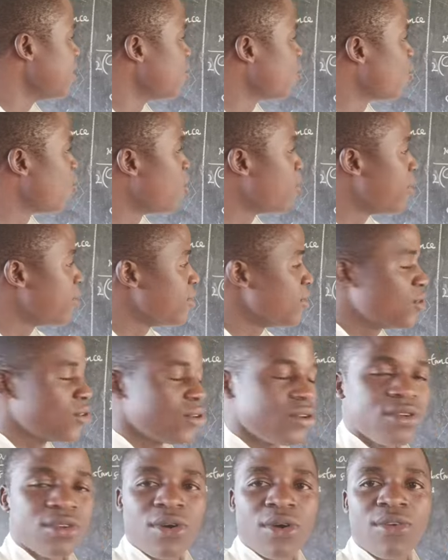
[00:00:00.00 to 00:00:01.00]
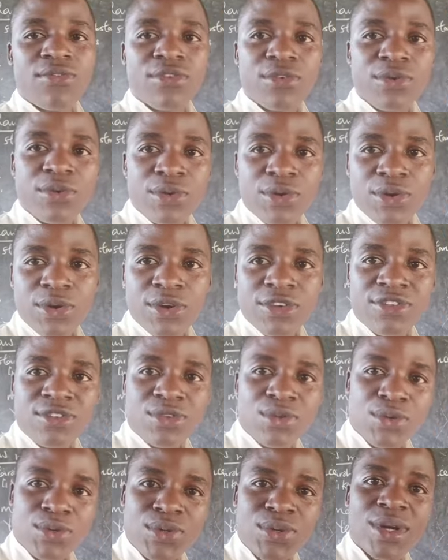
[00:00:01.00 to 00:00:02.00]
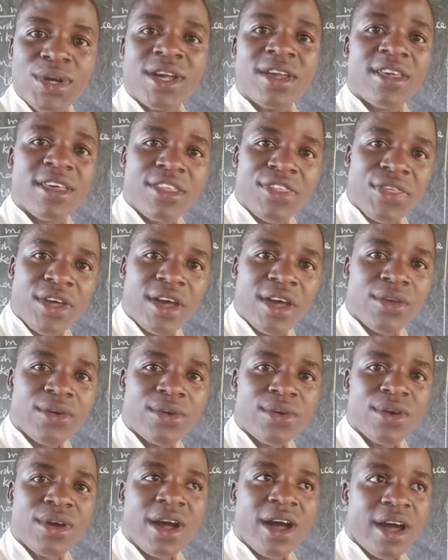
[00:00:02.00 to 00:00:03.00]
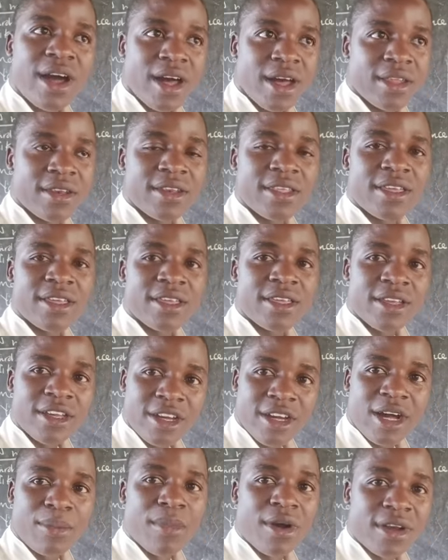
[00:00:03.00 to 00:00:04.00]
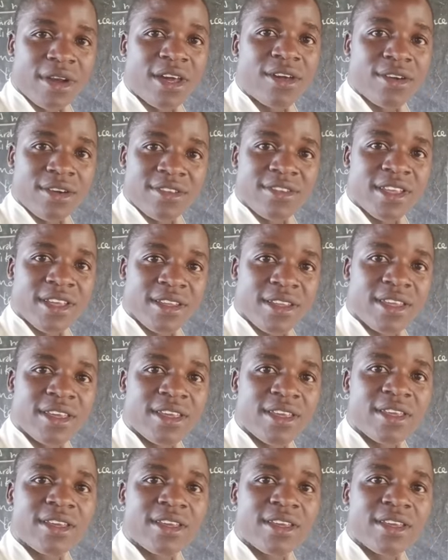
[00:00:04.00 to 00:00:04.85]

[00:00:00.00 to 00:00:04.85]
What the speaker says: decomposition of glucose to ethanol and the carbon dioxide